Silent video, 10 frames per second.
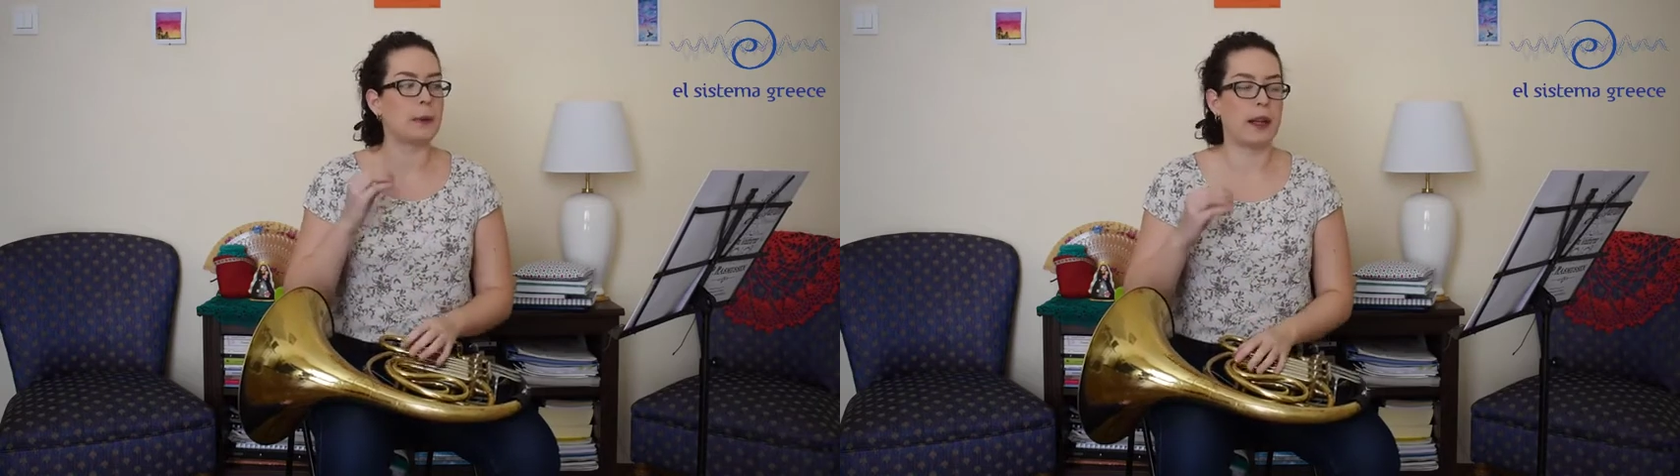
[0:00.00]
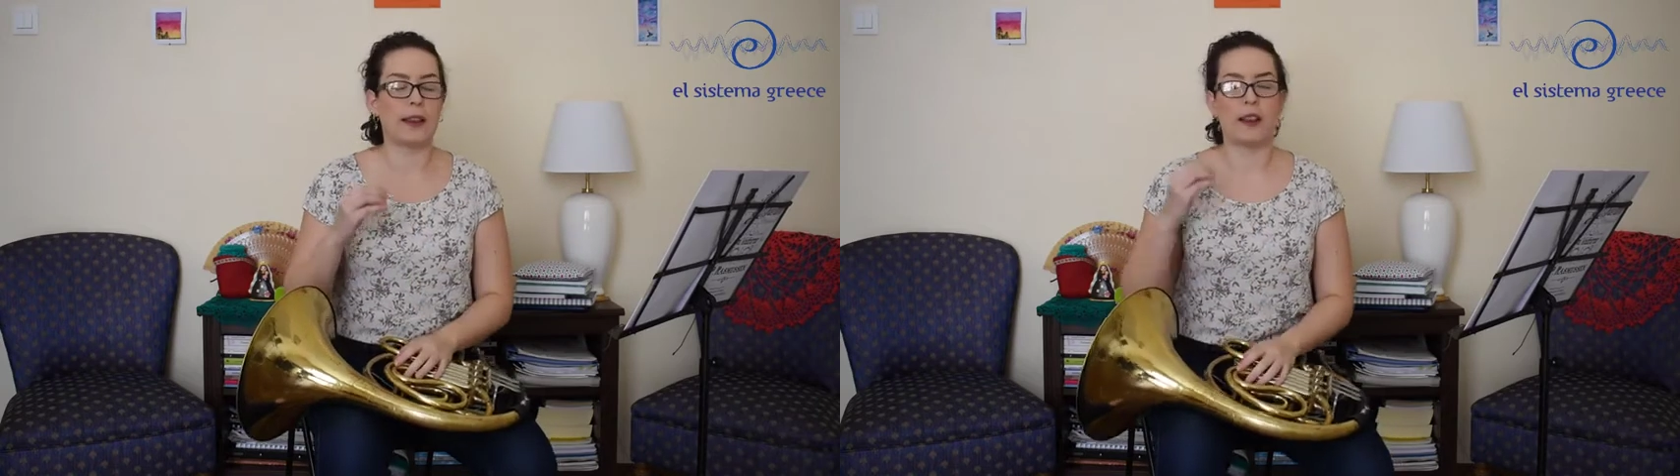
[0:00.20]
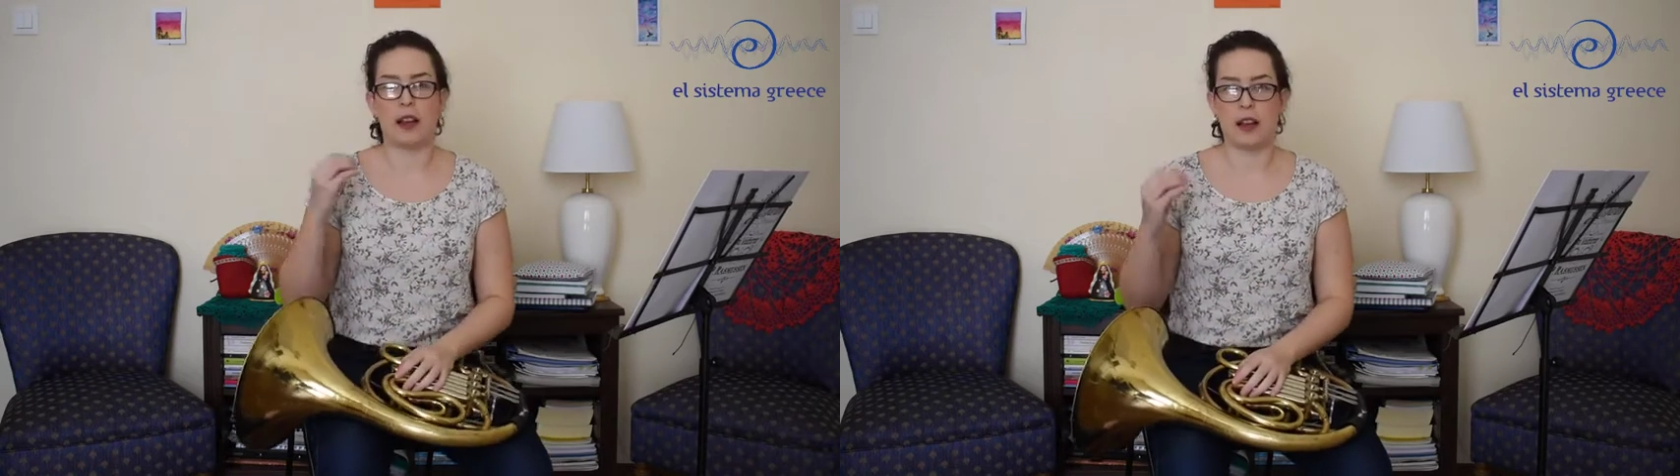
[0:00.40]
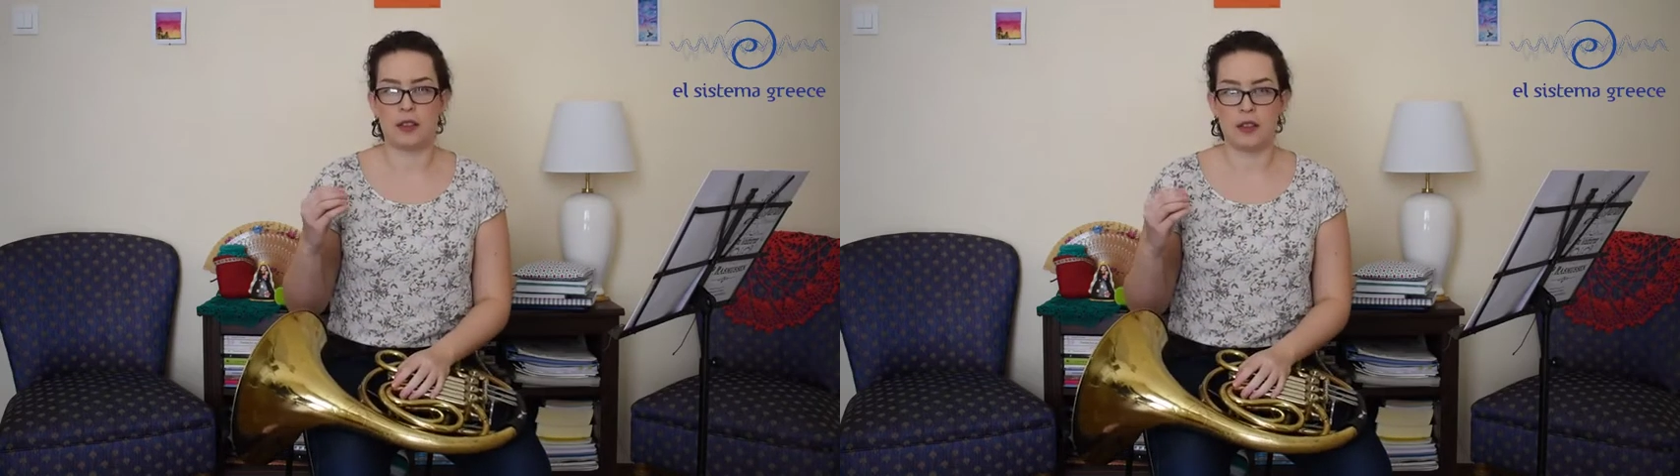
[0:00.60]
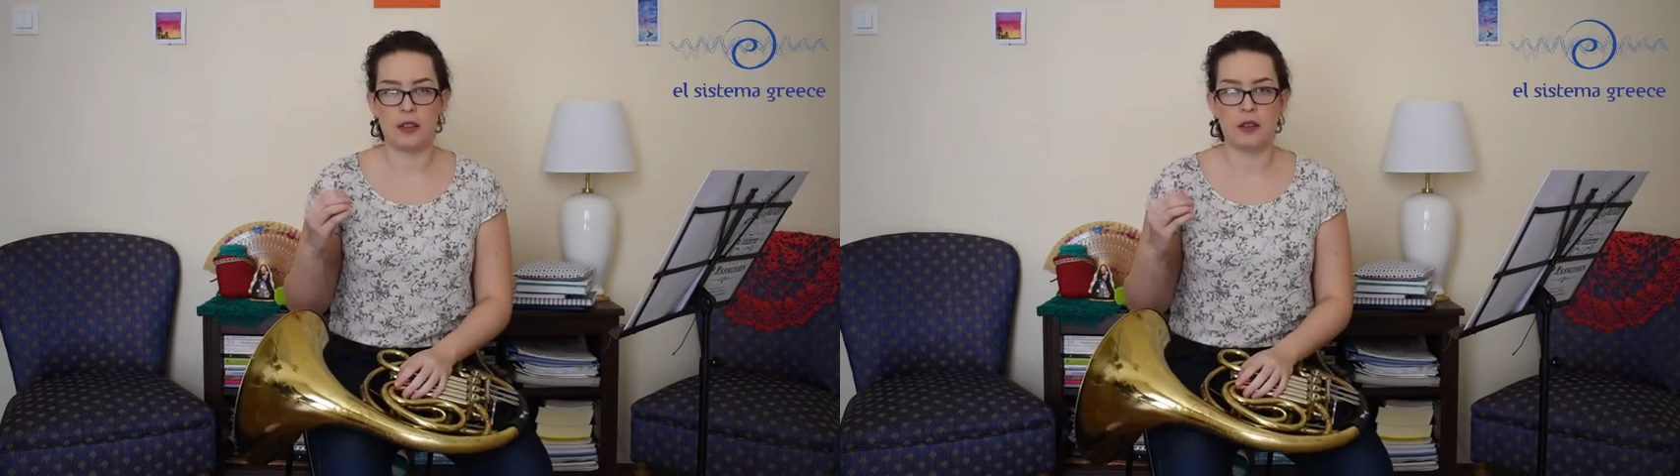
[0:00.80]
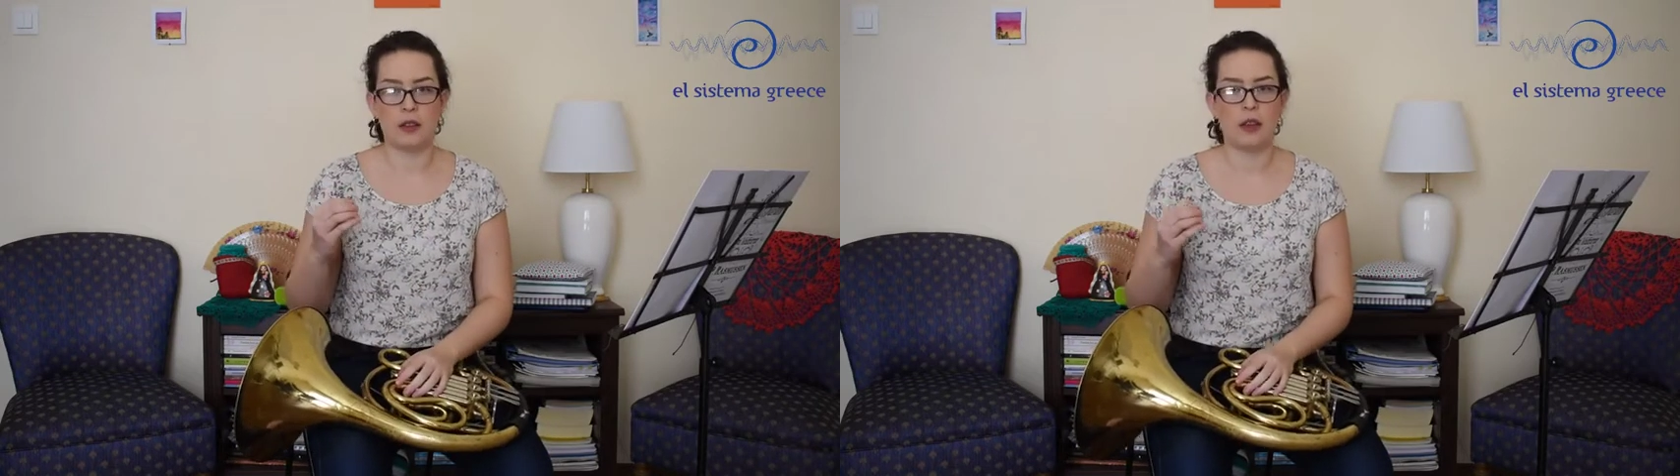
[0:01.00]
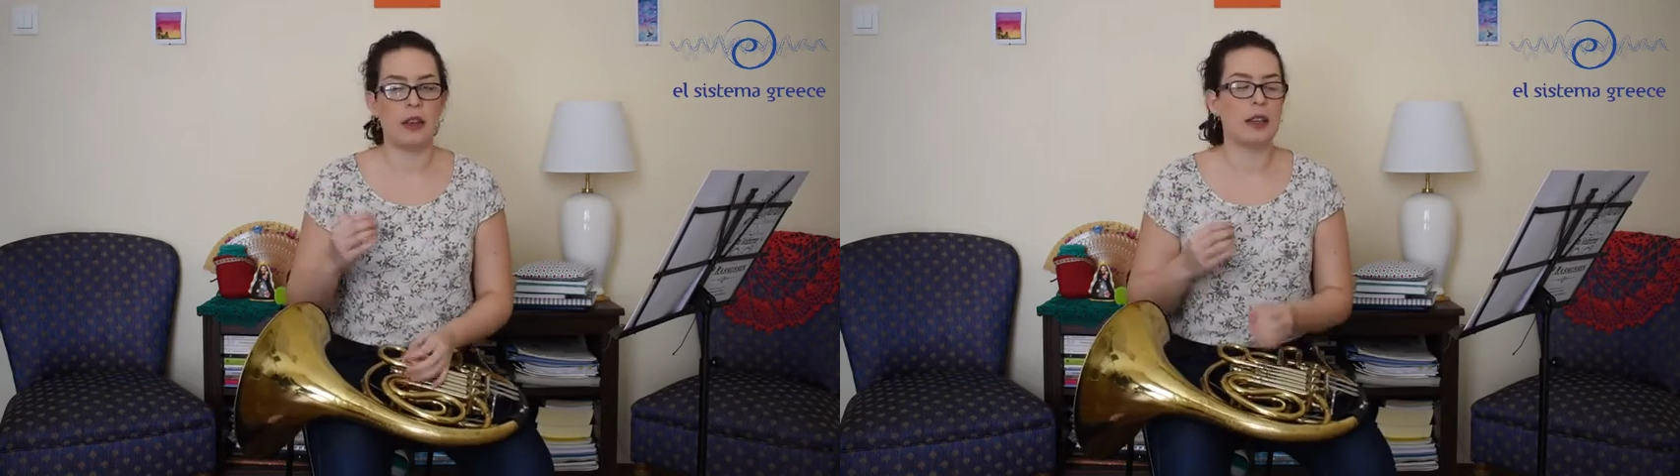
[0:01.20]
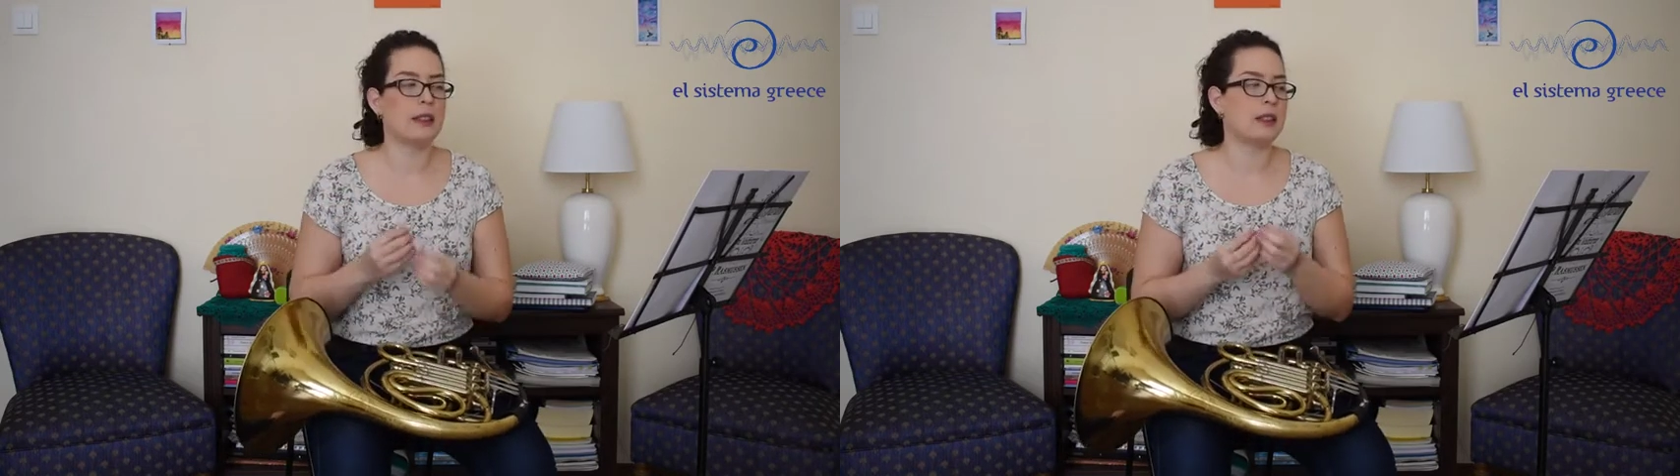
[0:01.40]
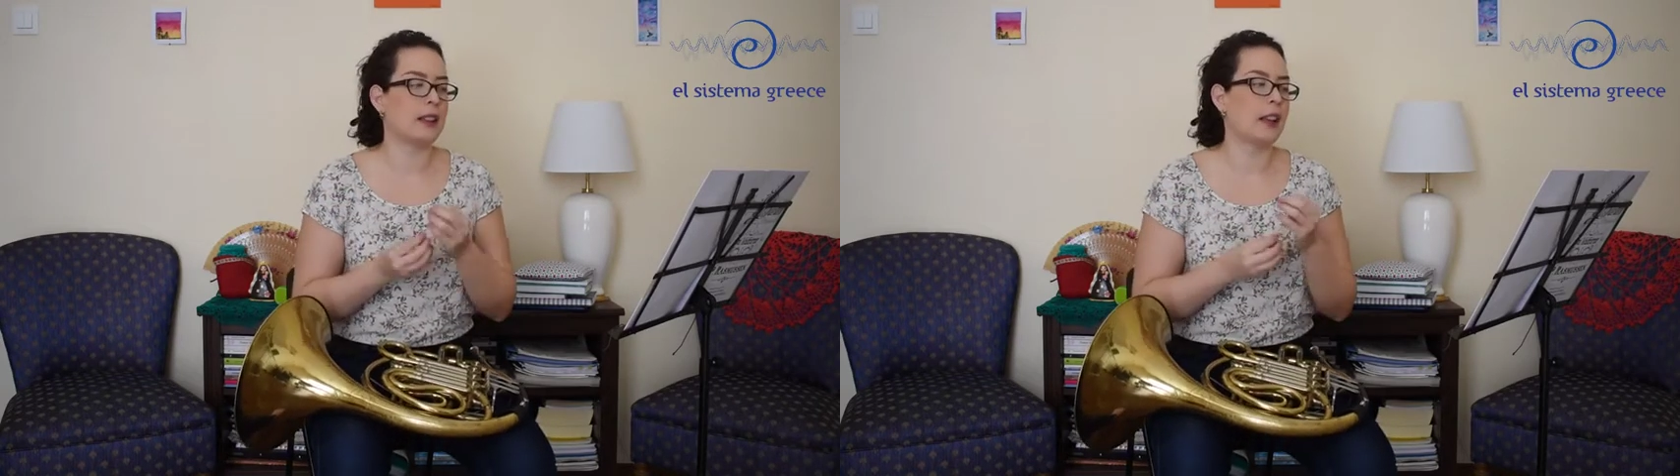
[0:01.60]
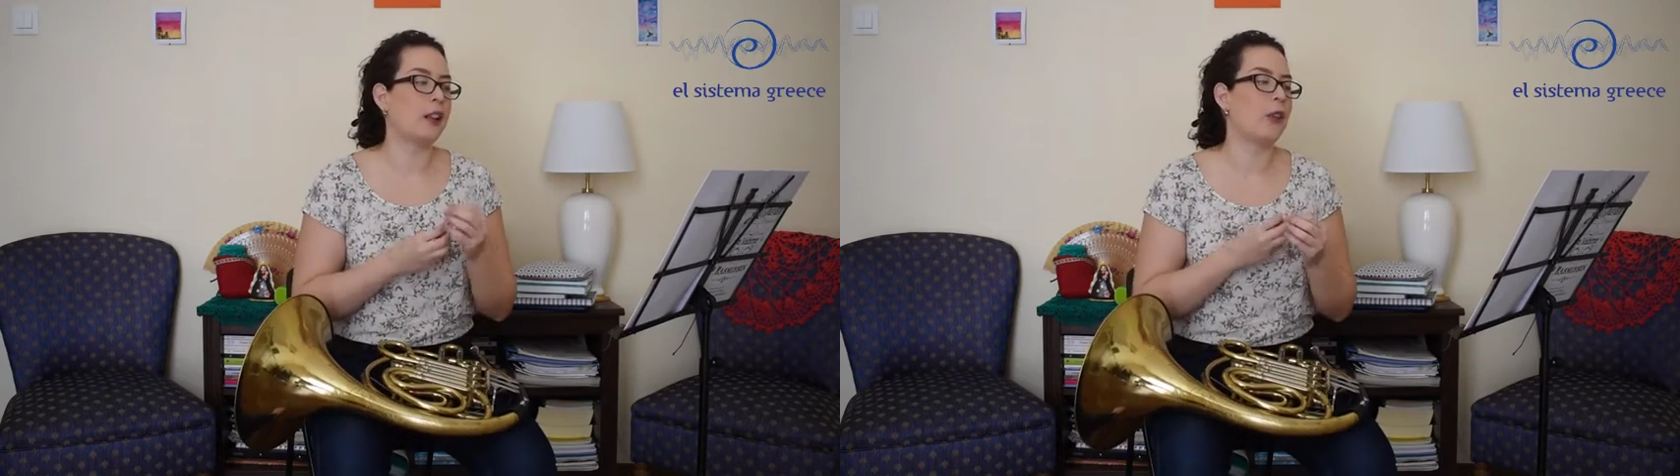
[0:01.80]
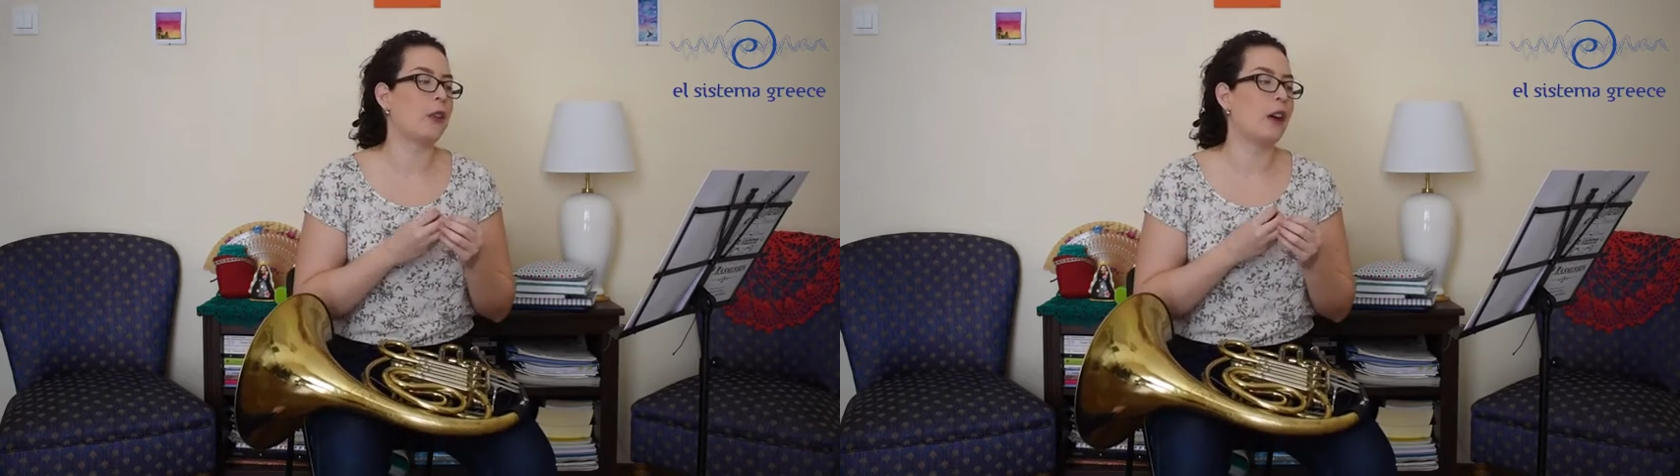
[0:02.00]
play the lessons instead of